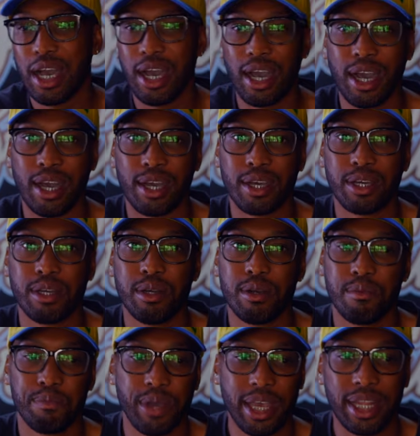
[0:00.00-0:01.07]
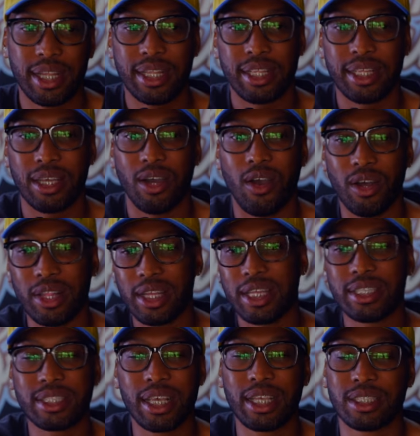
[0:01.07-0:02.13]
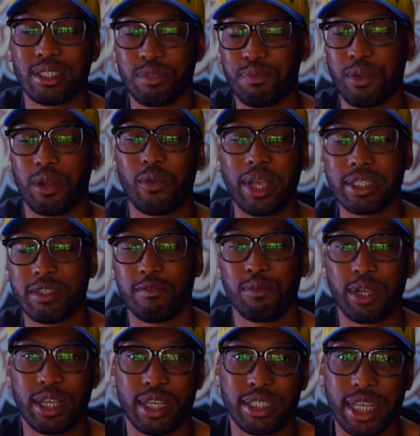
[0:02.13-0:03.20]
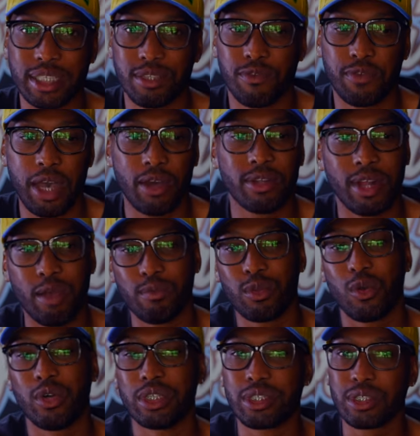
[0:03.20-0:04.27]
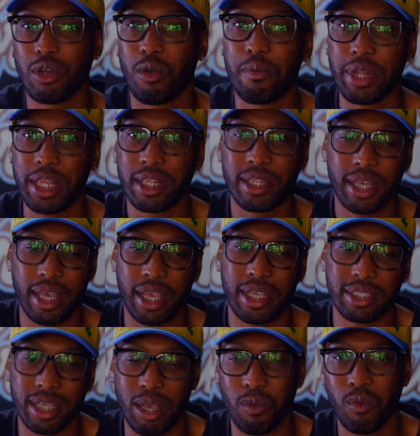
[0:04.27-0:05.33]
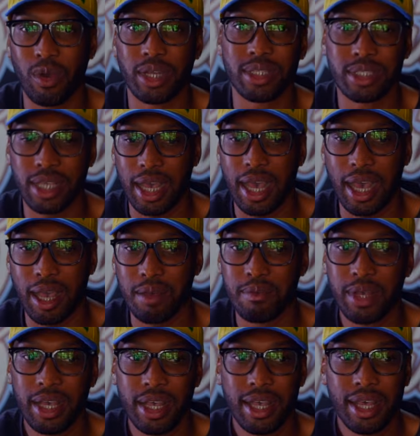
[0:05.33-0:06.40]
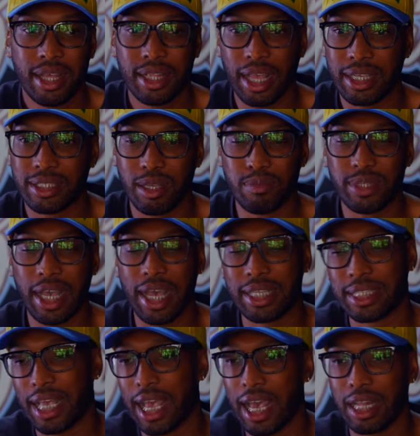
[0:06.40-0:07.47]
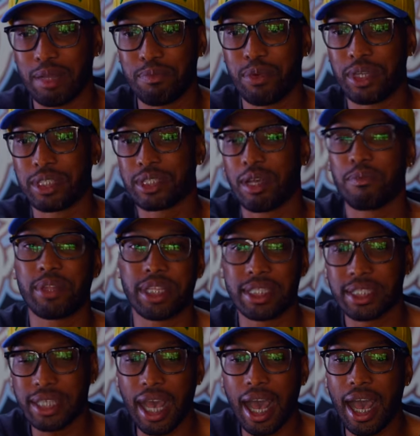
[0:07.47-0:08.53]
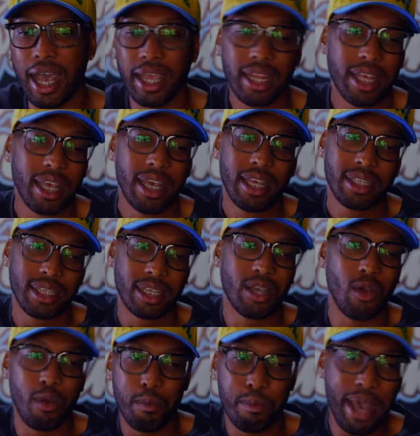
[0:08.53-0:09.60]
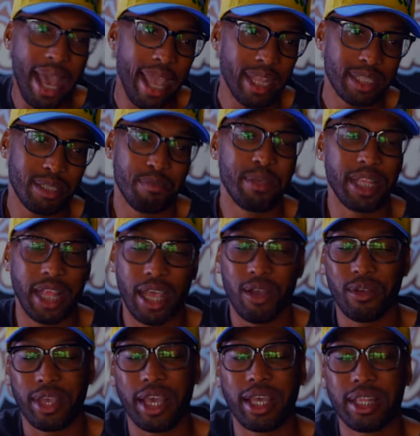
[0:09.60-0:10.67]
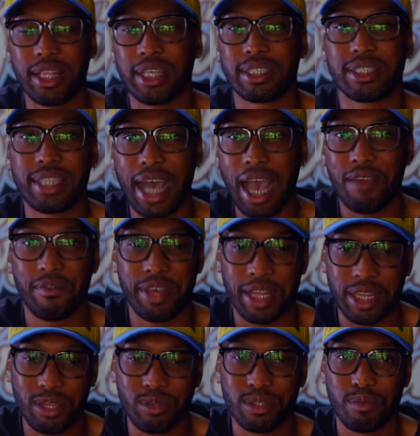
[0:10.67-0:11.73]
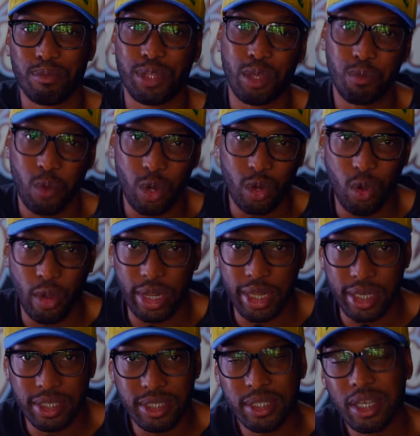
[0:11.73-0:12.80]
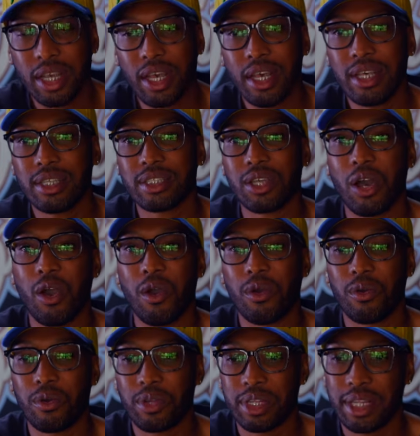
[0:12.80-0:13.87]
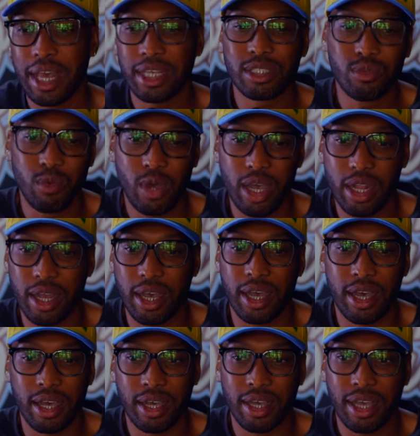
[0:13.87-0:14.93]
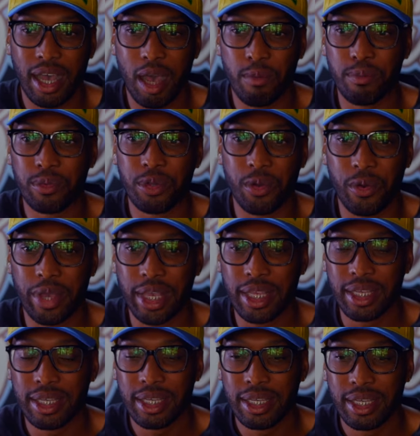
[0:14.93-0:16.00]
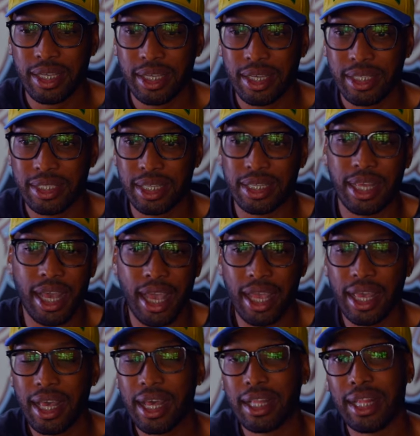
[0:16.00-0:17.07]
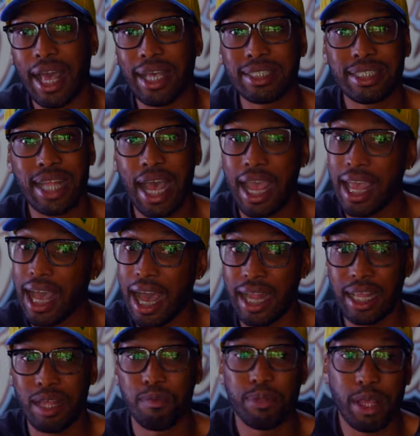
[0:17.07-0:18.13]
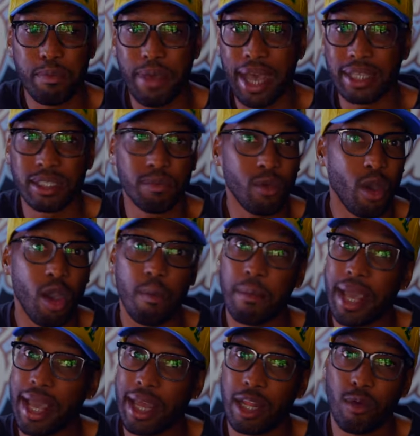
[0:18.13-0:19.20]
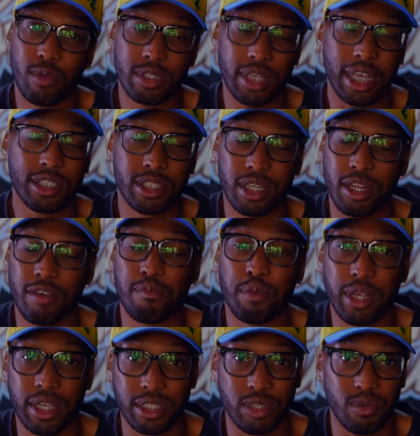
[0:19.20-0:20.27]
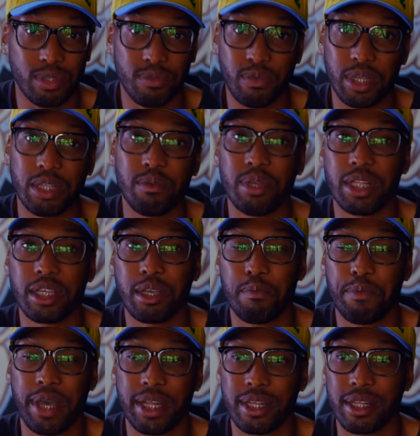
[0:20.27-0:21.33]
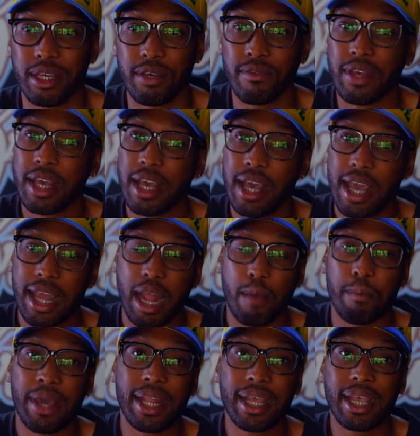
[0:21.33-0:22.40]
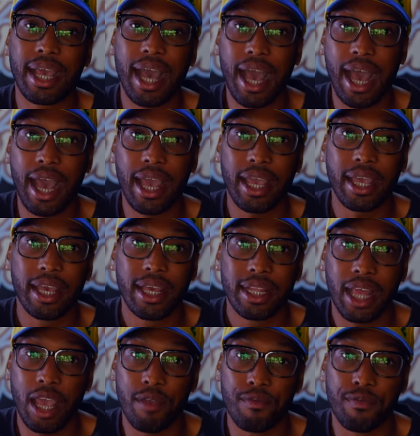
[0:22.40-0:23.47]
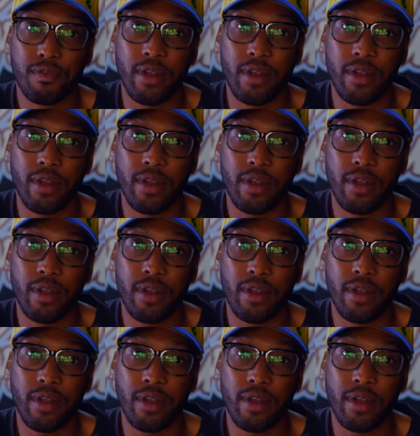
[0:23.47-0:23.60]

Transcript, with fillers: uh, but all of these things is progressive because as a founder, I'm doing so many things at one time. Like sometimes I had to put something aside to go back to be like, okay, let's dive in and do some deep work on this. So that's what uh, I'm doing today. Last night I didn't play basketball. Man, it was I should have because it was really really competitive. And I met a guy named